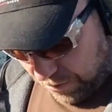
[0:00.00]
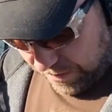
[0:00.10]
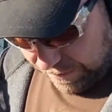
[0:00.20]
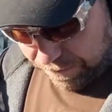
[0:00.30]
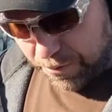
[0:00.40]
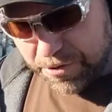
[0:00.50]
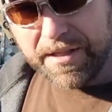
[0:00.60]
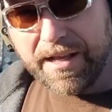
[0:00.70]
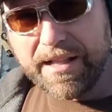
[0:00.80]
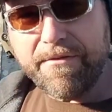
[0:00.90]
You gotta push
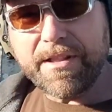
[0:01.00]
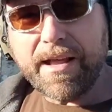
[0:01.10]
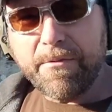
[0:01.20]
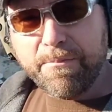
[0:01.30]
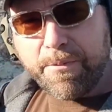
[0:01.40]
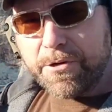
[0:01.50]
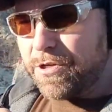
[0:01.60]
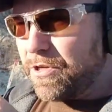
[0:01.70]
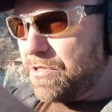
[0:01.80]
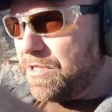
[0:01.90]
it, and every time you push
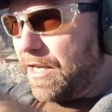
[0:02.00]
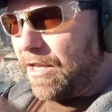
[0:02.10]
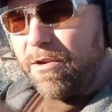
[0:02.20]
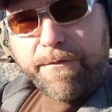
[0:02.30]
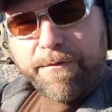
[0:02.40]
it, you're sticking your